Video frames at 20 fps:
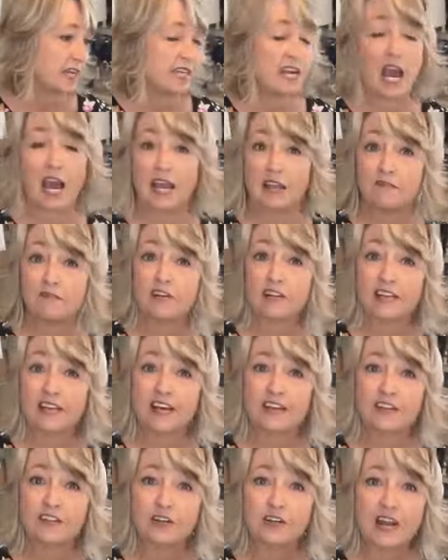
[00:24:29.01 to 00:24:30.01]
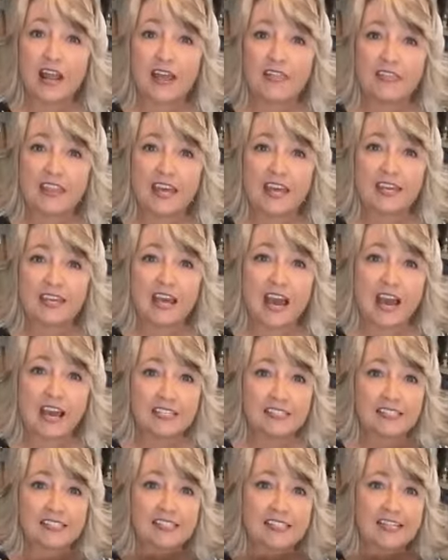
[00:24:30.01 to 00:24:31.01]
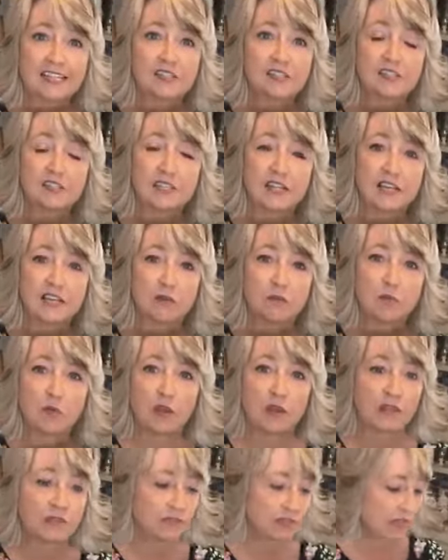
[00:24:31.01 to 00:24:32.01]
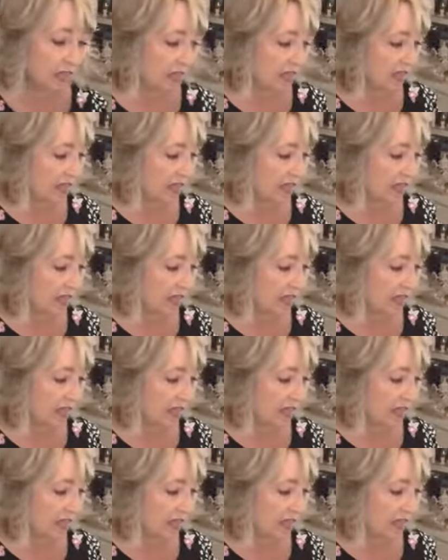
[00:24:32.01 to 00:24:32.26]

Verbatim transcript: an ivory color, and then I stenciled it with